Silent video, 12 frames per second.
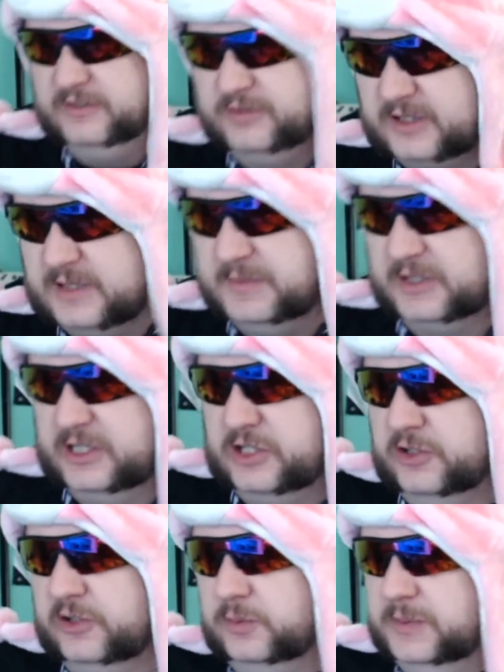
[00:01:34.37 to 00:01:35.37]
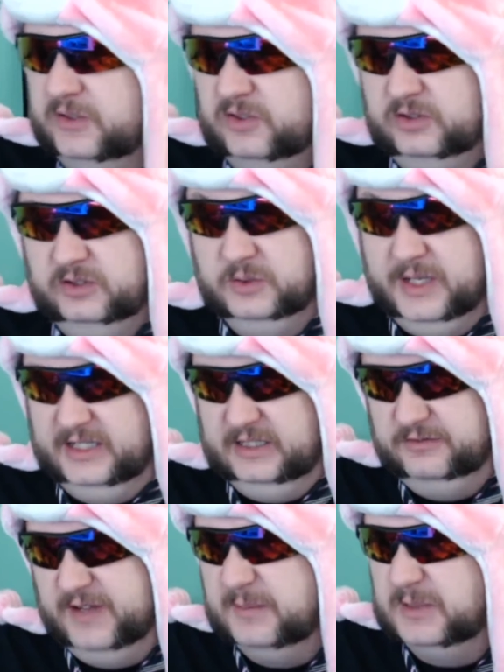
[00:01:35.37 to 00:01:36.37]
a very Merry Christmas to any
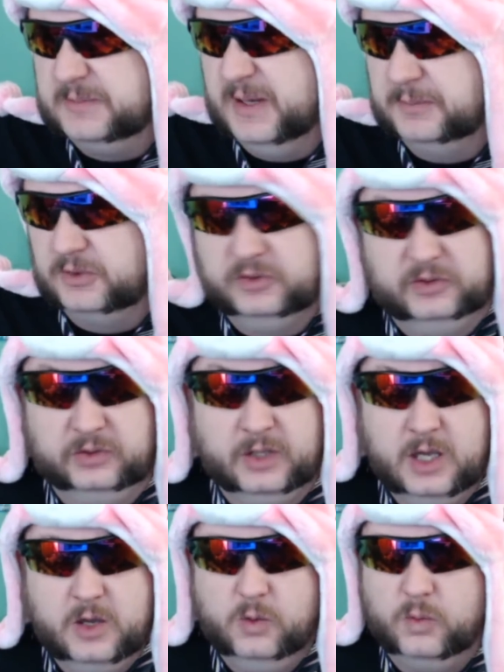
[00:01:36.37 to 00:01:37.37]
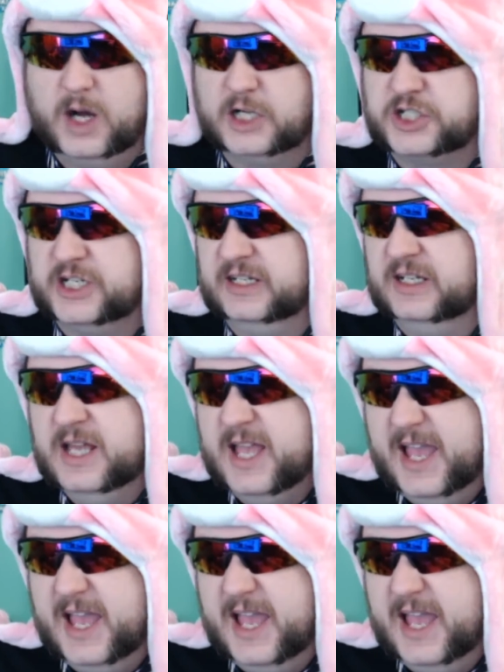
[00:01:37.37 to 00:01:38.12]
family members watching,